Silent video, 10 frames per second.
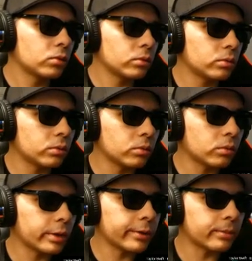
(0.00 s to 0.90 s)
Ooh,
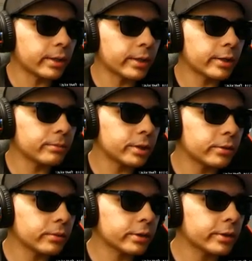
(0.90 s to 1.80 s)
we're at Miami,
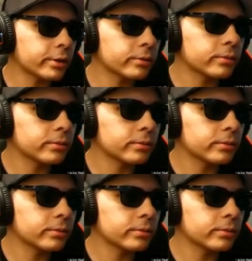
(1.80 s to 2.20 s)
okay.